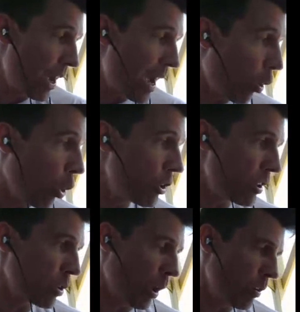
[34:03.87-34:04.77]

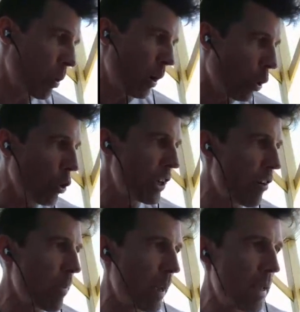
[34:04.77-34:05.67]
quote unquote
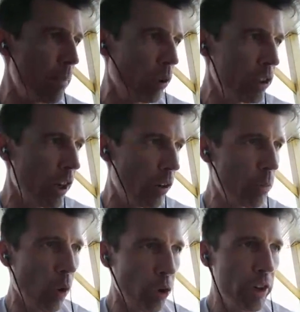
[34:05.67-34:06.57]
ordinary people,
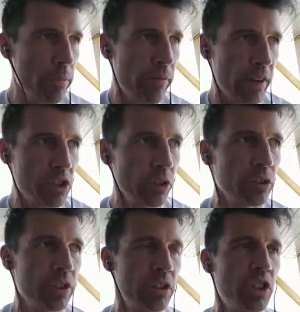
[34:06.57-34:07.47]
ordinary
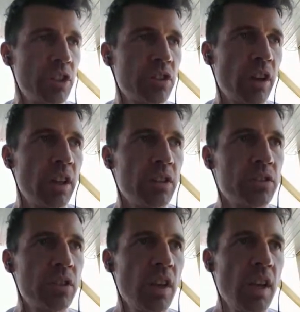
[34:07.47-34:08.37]
professionals in
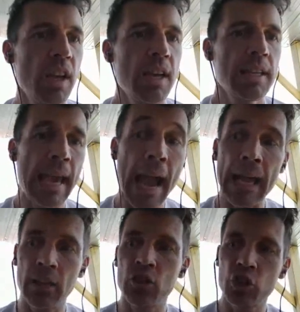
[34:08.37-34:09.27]
geoscience,
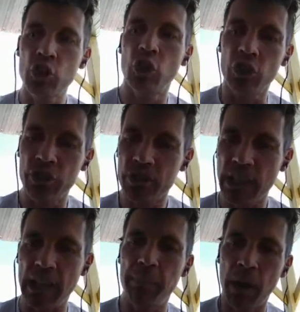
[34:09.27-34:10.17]
can and should
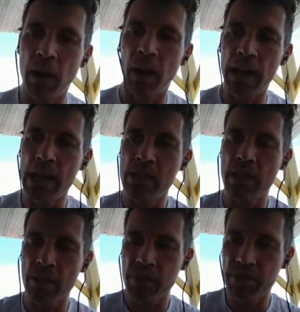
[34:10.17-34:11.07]
take part
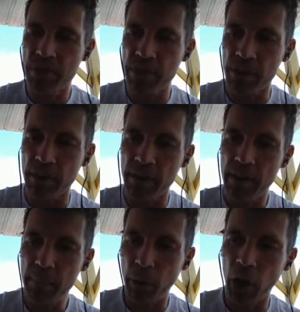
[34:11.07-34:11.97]
in the
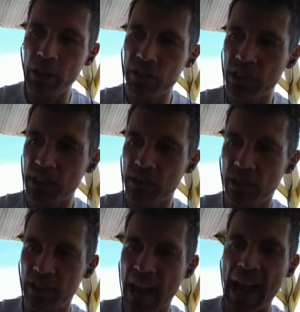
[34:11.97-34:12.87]

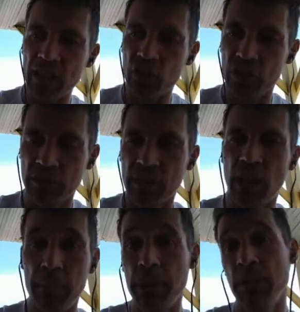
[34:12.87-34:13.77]
policies and actions of the
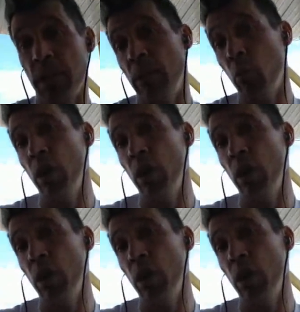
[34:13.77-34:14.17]
companies that they